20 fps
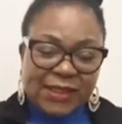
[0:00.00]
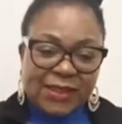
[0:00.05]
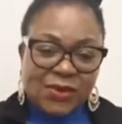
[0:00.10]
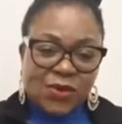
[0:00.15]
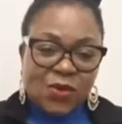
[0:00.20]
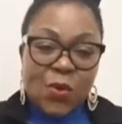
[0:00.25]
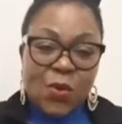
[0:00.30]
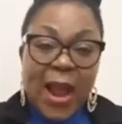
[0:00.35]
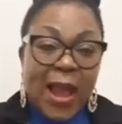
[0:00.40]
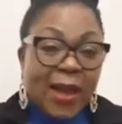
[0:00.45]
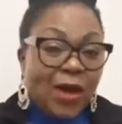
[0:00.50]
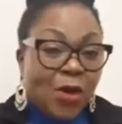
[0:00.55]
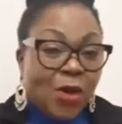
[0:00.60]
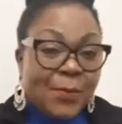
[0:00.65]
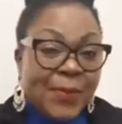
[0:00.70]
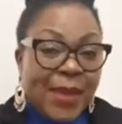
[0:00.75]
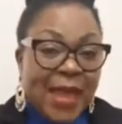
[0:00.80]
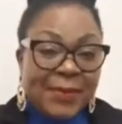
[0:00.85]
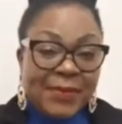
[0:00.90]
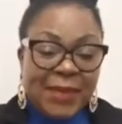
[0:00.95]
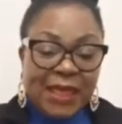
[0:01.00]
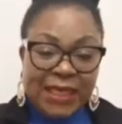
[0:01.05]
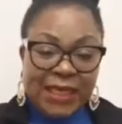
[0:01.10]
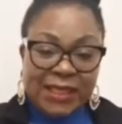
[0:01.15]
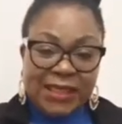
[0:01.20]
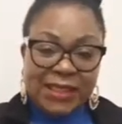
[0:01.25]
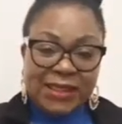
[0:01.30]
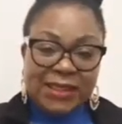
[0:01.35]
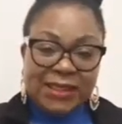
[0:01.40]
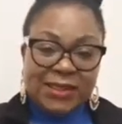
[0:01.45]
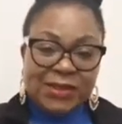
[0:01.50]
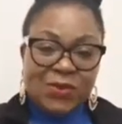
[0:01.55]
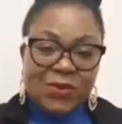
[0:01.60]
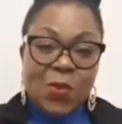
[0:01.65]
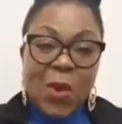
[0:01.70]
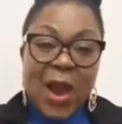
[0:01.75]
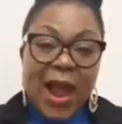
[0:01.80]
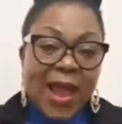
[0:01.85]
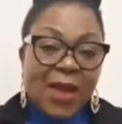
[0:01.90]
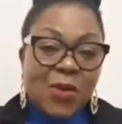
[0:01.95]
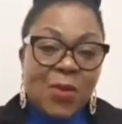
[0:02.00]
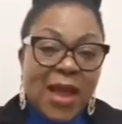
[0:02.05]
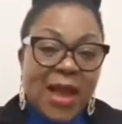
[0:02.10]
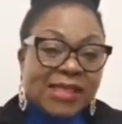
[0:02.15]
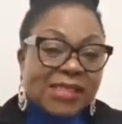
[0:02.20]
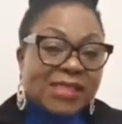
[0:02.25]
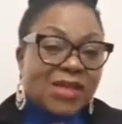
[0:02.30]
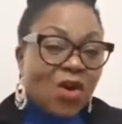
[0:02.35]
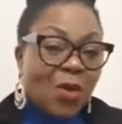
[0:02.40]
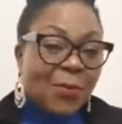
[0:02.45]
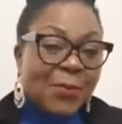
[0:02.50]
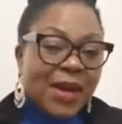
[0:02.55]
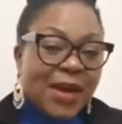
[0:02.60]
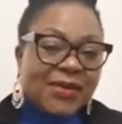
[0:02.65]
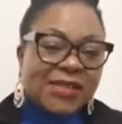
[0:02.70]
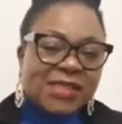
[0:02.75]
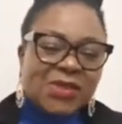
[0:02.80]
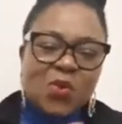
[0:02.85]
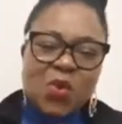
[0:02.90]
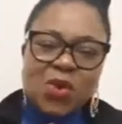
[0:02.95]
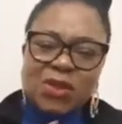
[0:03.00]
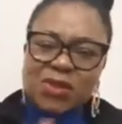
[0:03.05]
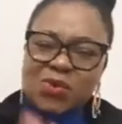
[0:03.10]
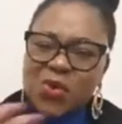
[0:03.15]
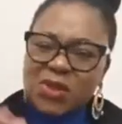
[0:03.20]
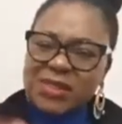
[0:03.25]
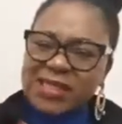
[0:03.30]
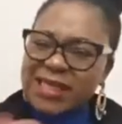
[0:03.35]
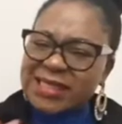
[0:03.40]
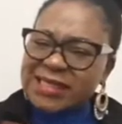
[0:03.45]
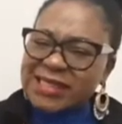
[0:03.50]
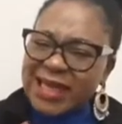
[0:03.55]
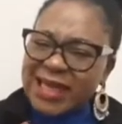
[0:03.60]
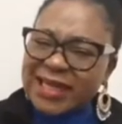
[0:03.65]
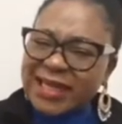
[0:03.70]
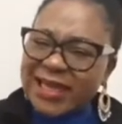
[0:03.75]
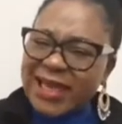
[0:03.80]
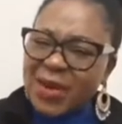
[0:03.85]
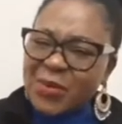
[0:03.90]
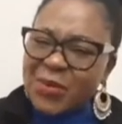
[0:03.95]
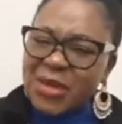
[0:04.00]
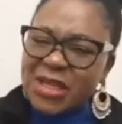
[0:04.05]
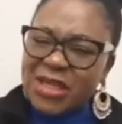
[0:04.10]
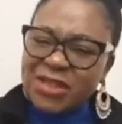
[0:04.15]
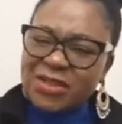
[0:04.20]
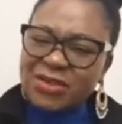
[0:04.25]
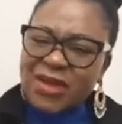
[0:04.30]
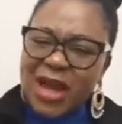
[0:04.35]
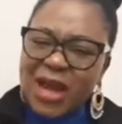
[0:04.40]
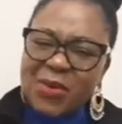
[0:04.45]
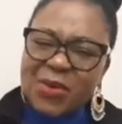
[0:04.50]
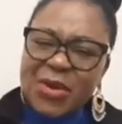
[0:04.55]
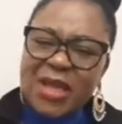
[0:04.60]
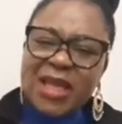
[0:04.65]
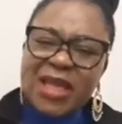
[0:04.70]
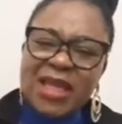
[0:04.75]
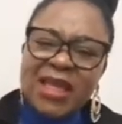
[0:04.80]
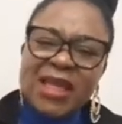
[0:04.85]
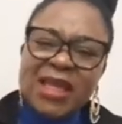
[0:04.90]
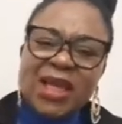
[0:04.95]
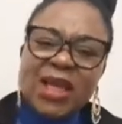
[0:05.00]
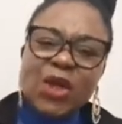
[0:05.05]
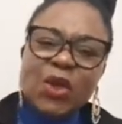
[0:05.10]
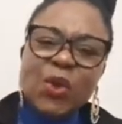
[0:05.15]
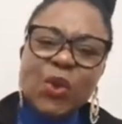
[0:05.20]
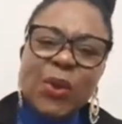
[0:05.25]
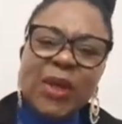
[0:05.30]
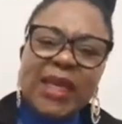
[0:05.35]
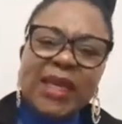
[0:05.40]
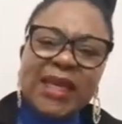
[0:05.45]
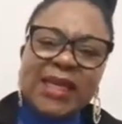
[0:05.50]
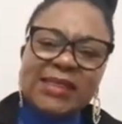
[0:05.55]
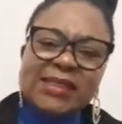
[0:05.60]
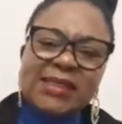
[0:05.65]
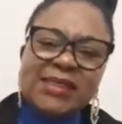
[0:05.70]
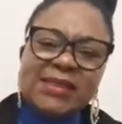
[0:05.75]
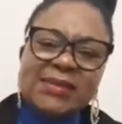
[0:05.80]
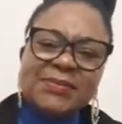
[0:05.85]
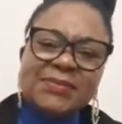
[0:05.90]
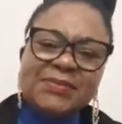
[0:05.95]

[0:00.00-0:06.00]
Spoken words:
Why compare me? Why? Why is the comparison? What exactly are we looking at?